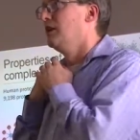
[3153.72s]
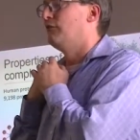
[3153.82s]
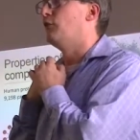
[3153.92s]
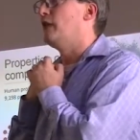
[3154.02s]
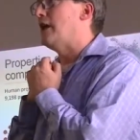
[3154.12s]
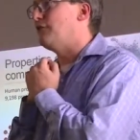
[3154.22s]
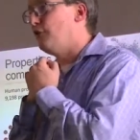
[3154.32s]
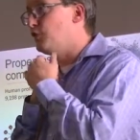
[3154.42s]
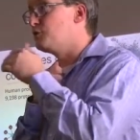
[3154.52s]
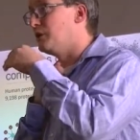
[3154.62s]
At
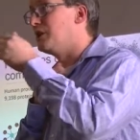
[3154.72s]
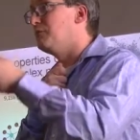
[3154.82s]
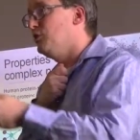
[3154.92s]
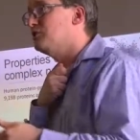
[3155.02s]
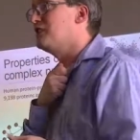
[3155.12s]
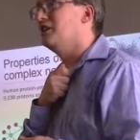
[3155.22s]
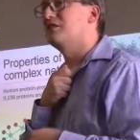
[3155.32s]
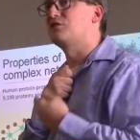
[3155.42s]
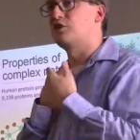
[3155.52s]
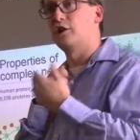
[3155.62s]
first, when computer
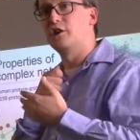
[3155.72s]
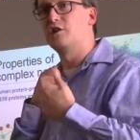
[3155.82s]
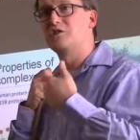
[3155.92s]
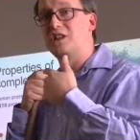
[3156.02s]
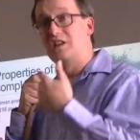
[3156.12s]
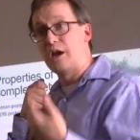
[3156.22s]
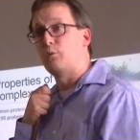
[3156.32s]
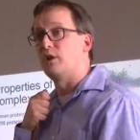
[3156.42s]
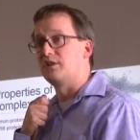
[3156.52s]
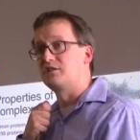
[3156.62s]
scientists started using networks